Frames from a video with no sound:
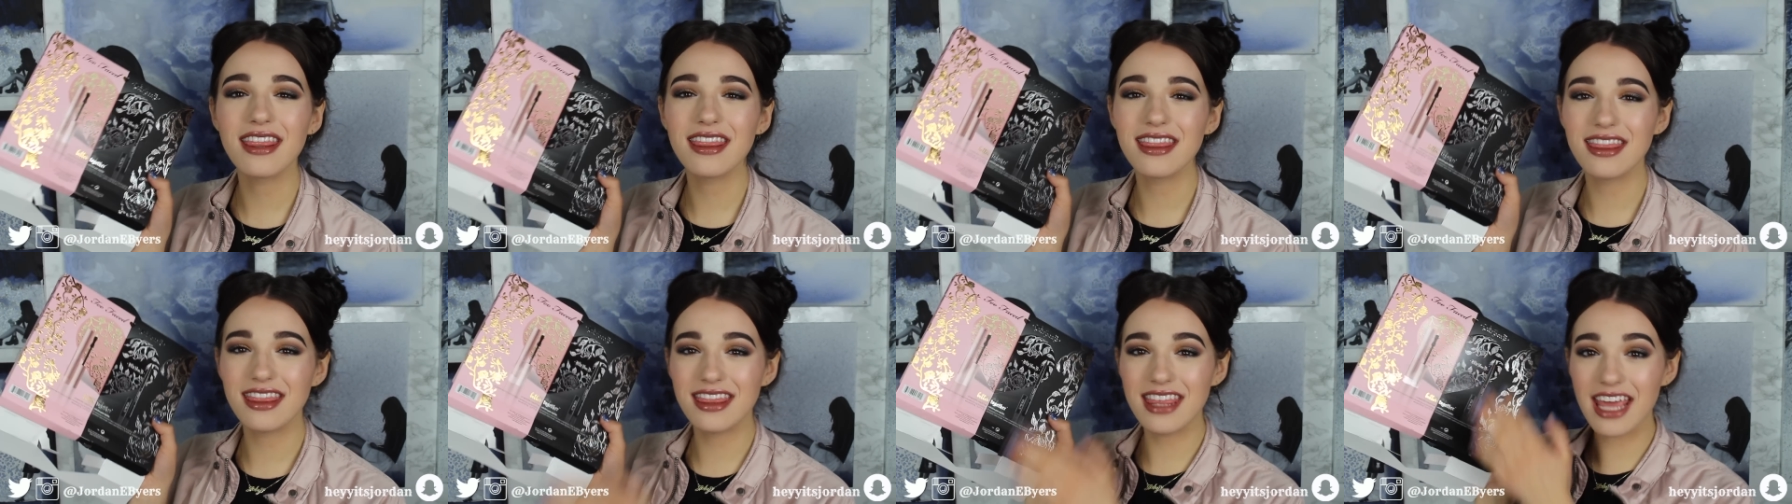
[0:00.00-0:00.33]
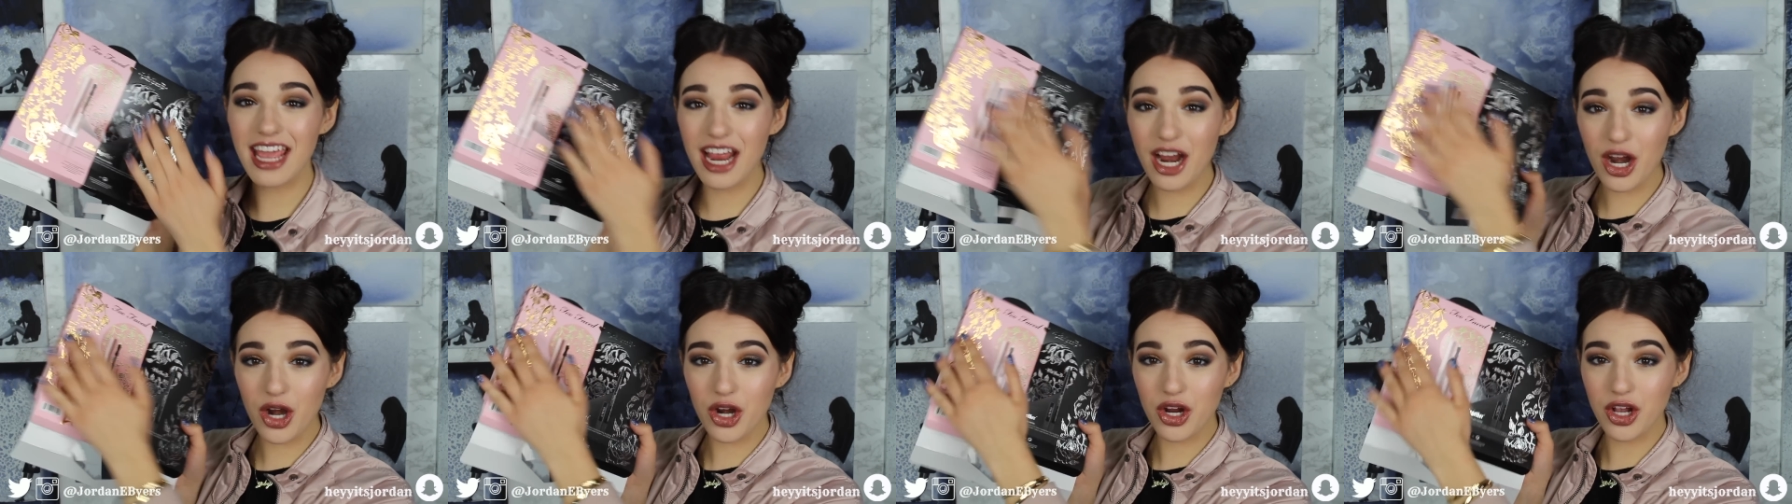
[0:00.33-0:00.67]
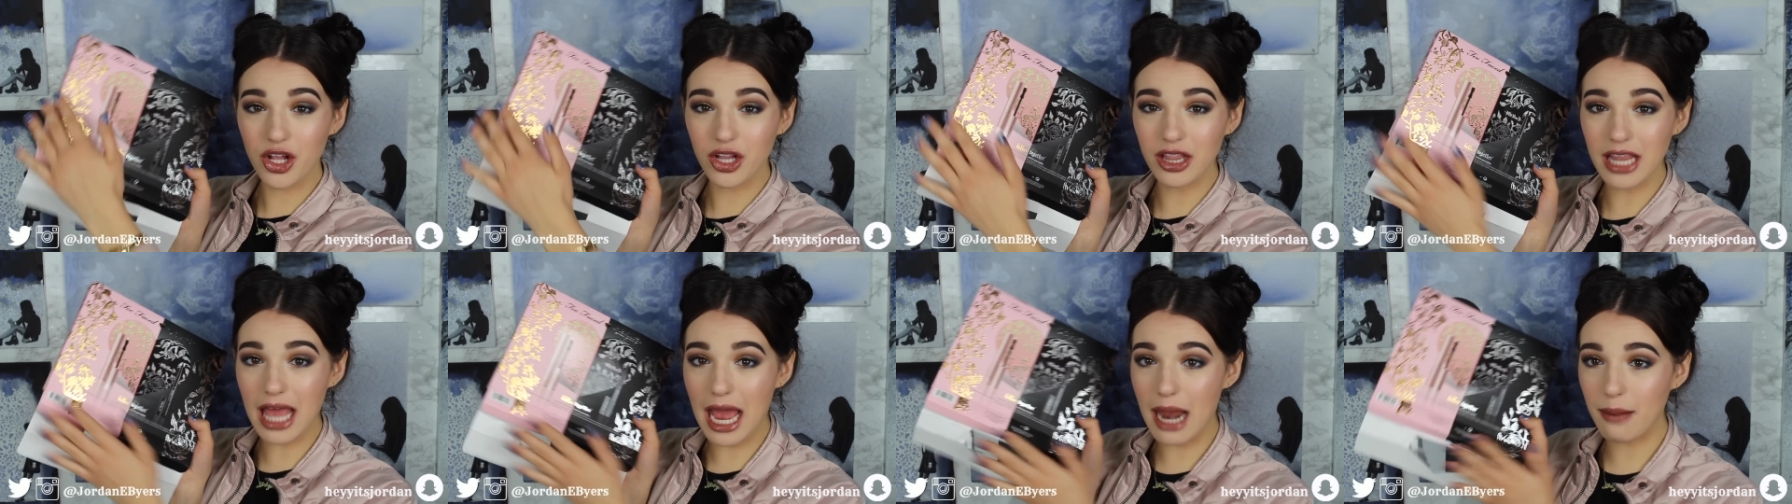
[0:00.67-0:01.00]
their
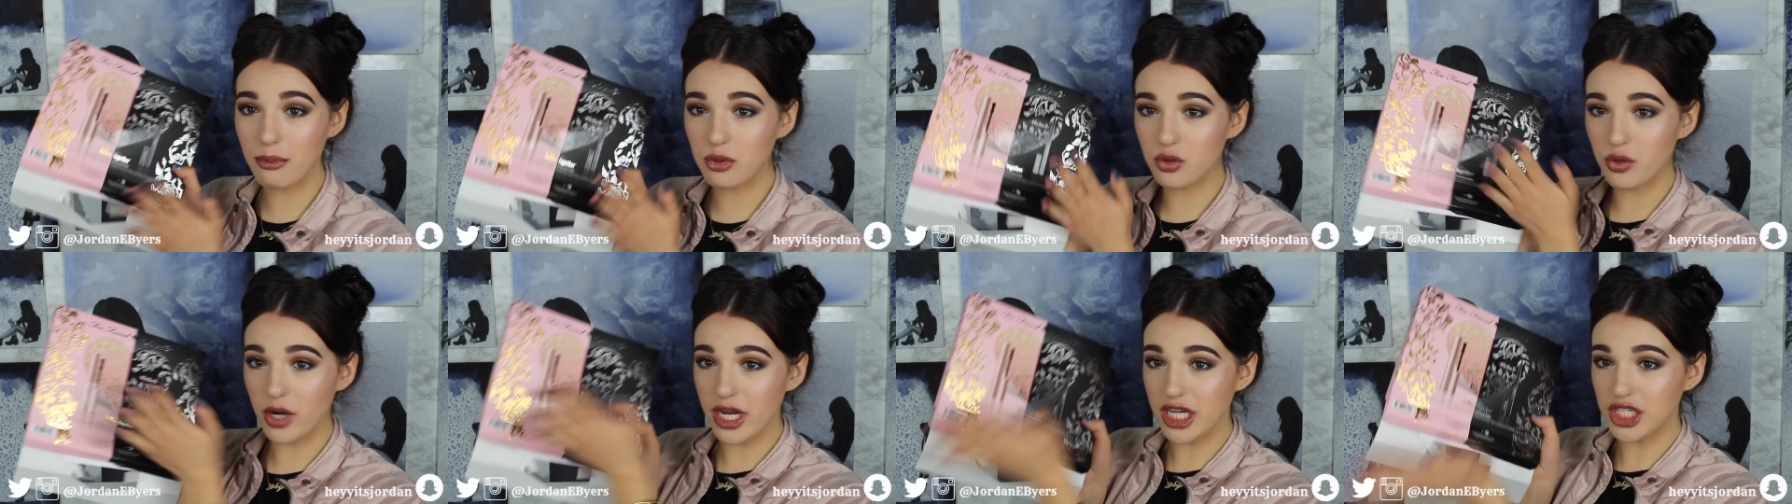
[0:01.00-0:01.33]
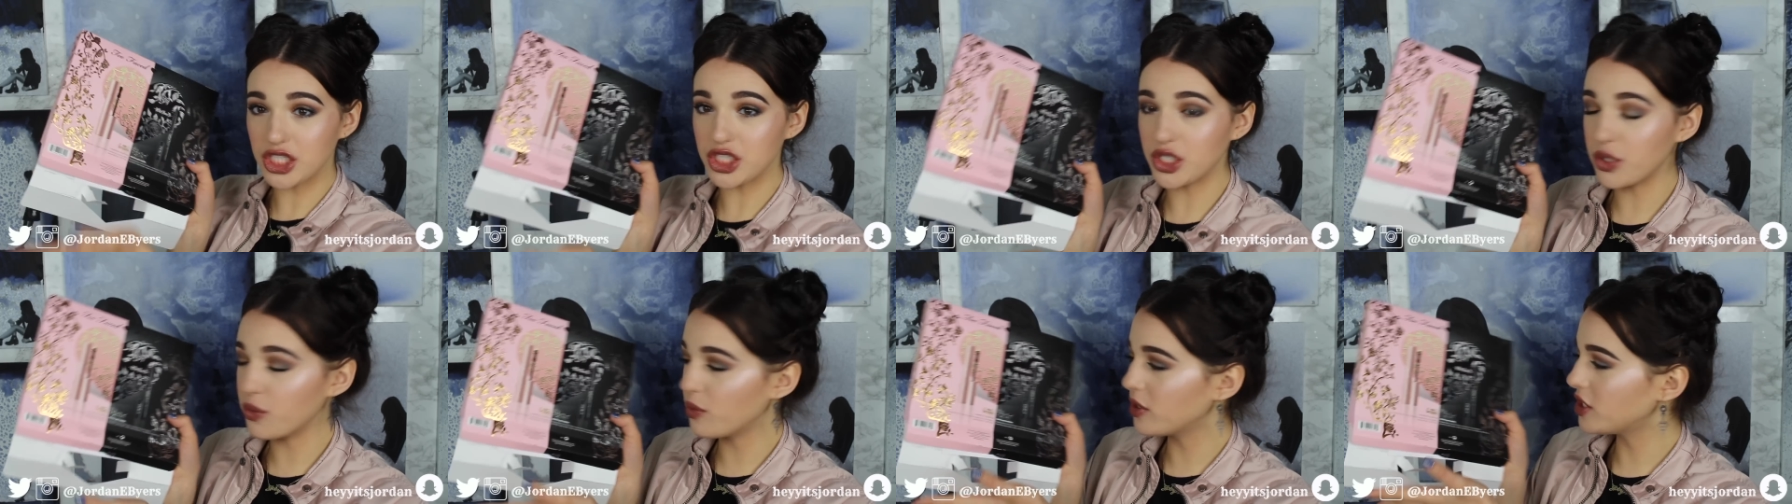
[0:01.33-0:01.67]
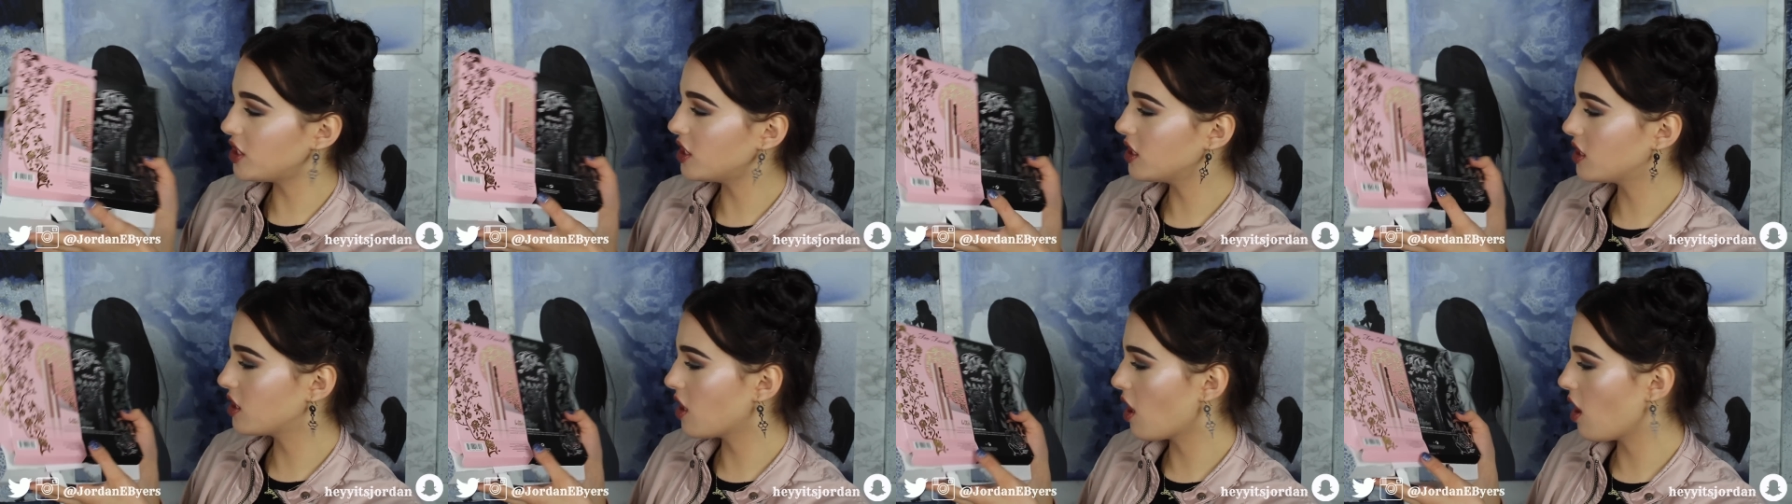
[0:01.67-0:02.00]
collaboration,
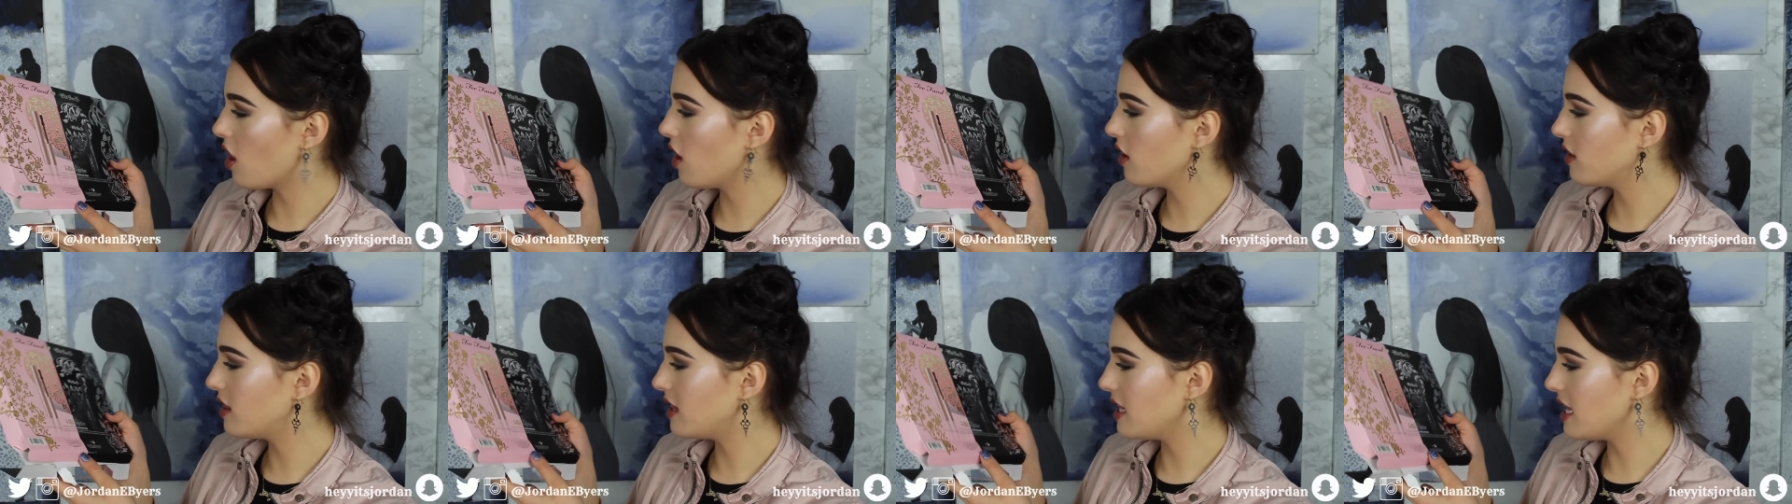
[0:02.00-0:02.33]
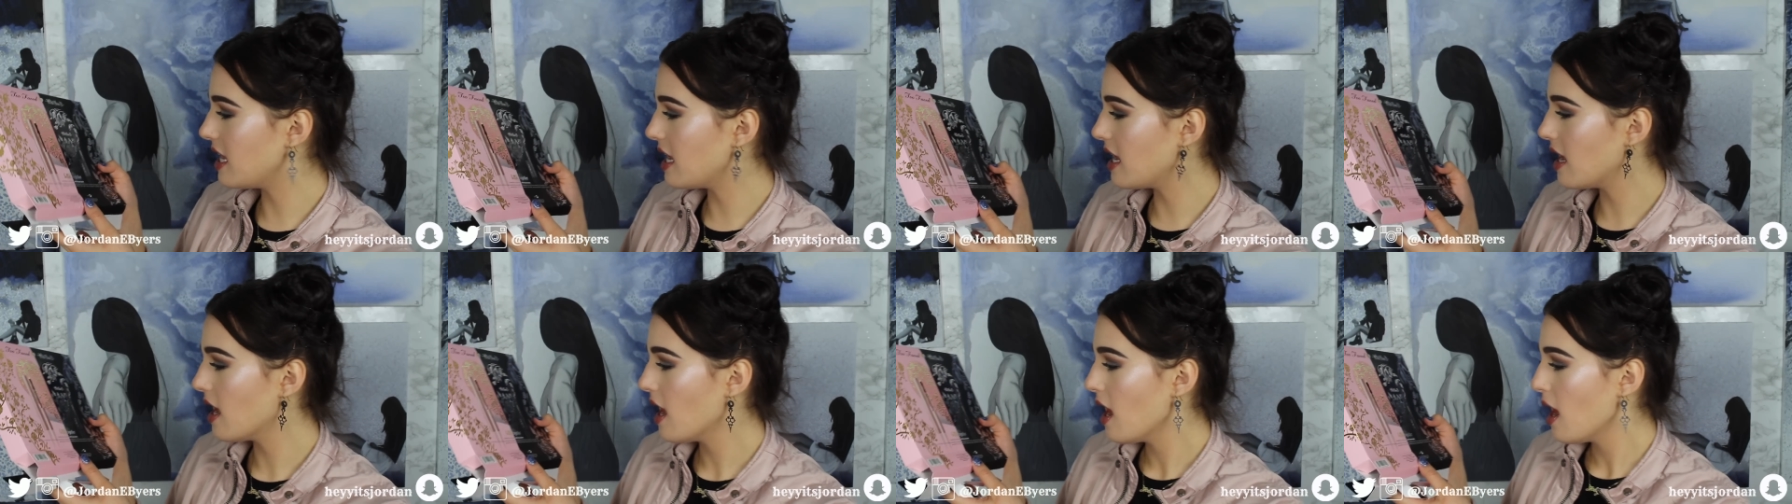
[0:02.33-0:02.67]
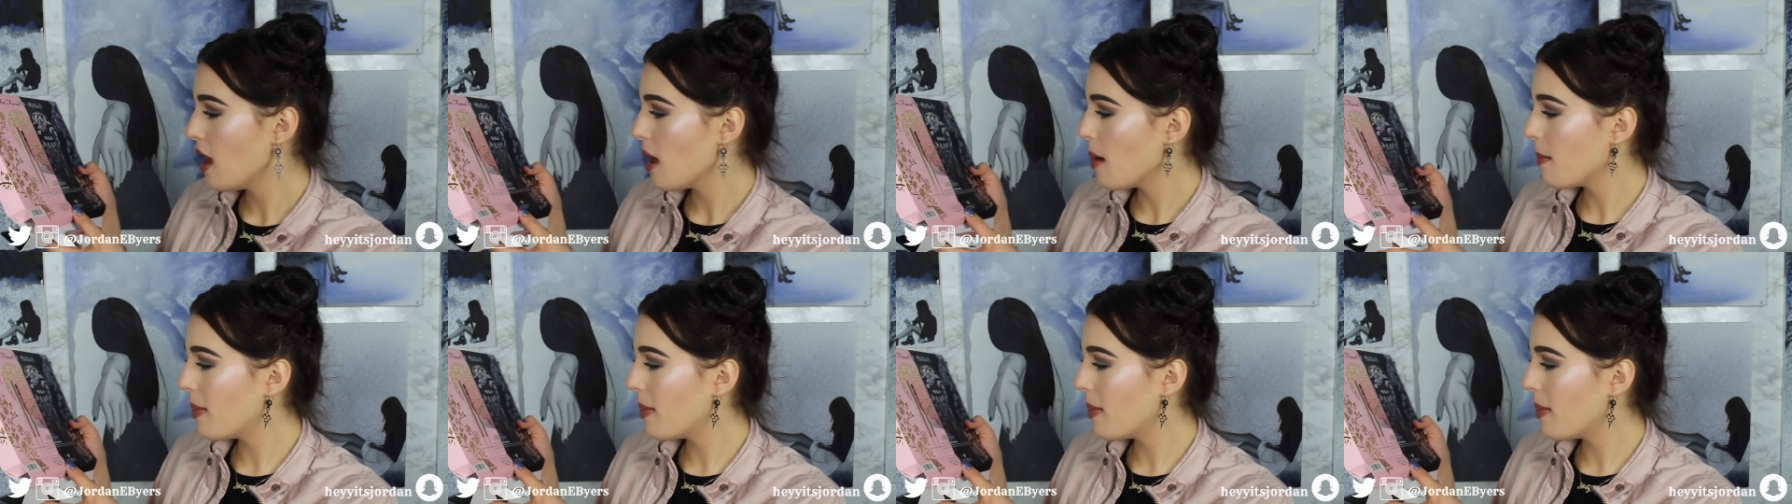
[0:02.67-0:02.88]
which is called the